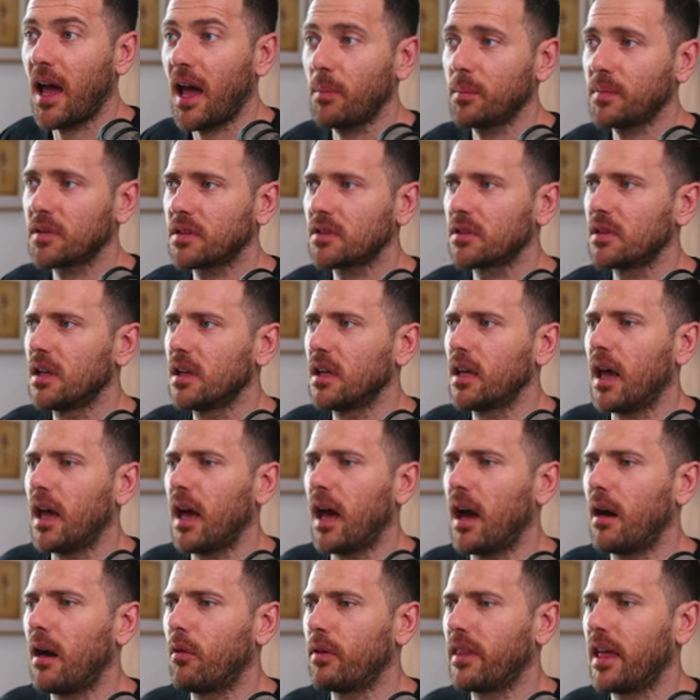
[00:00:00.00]
apps
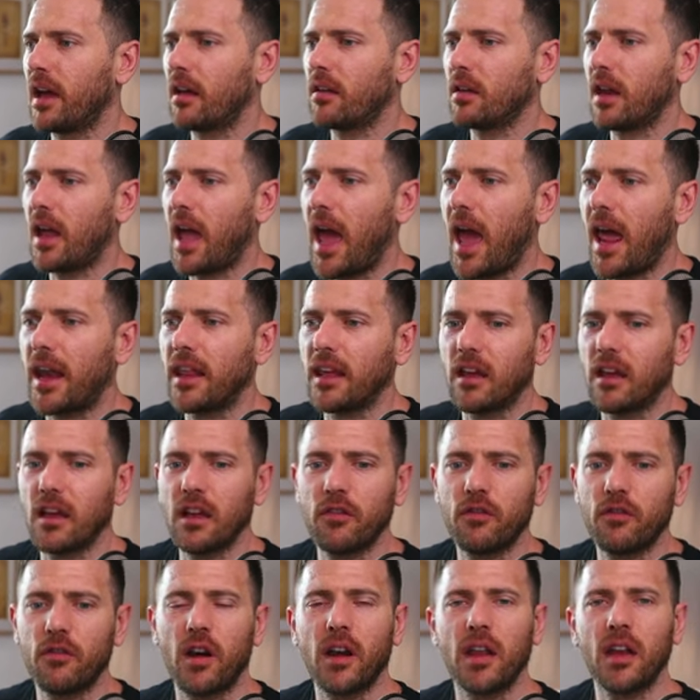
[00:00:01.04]
uh, without adding
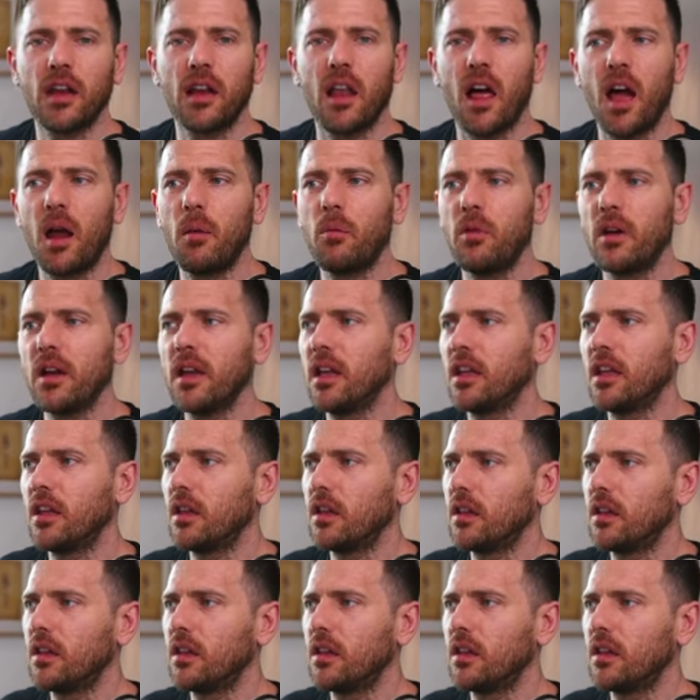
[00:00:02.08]
a front end library.